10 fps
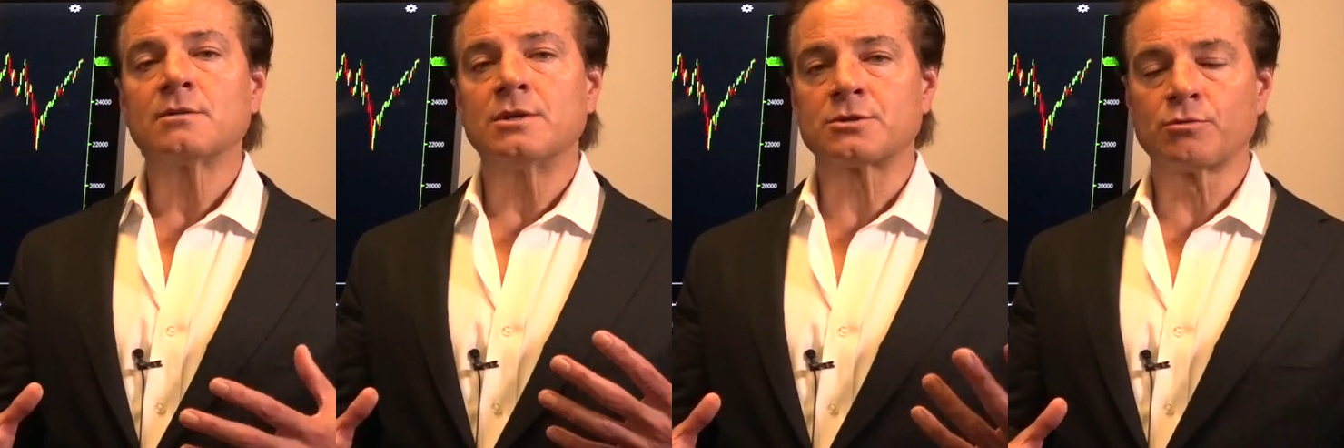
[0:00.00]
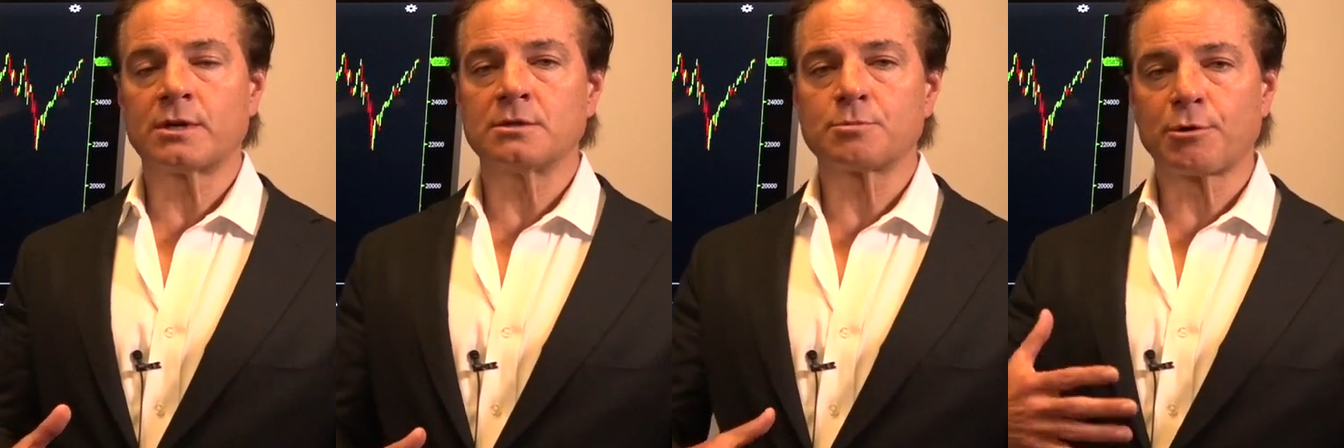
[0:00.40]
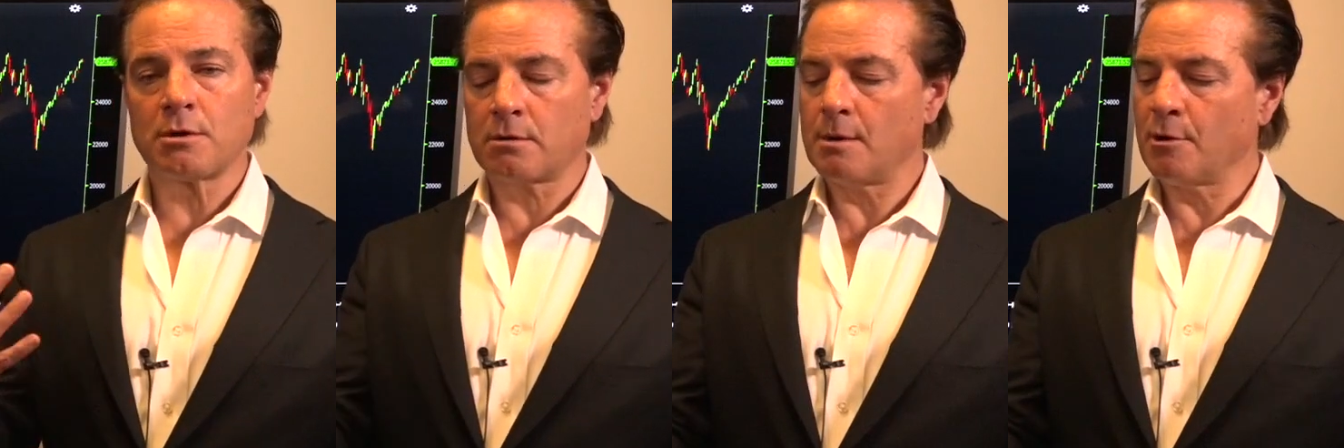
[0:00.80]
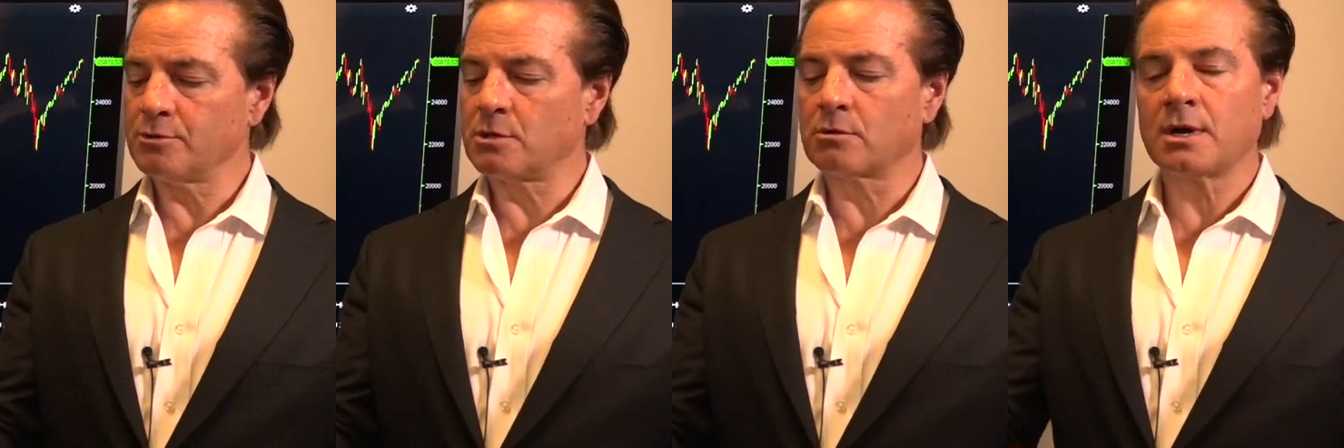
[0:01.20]
This weekend's program
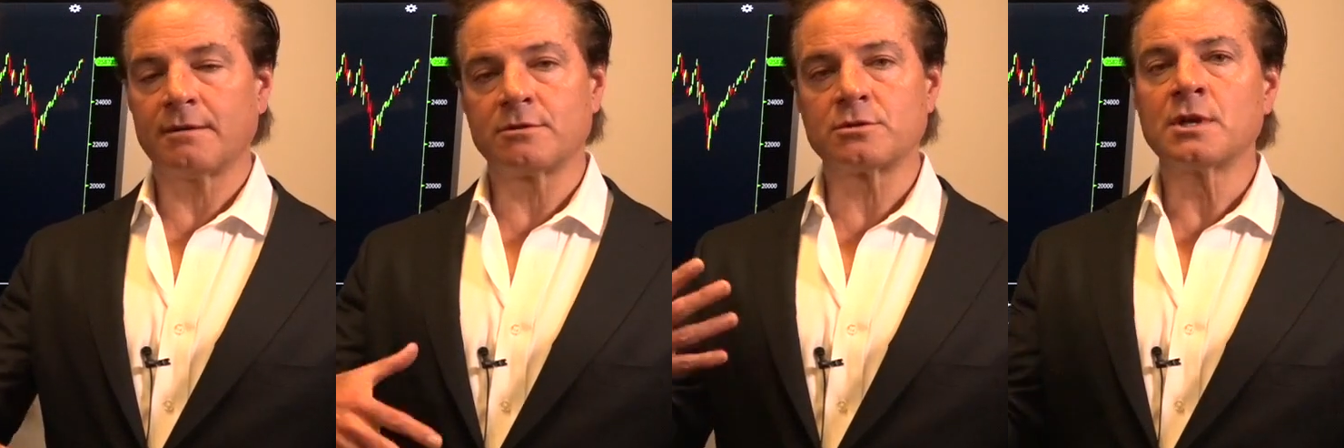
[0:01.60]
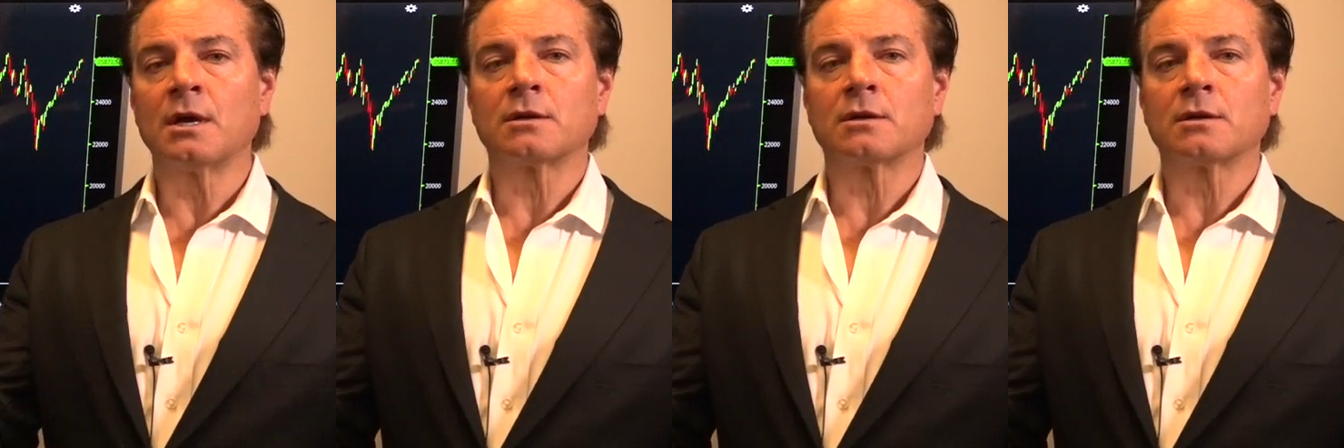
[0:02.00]
also covers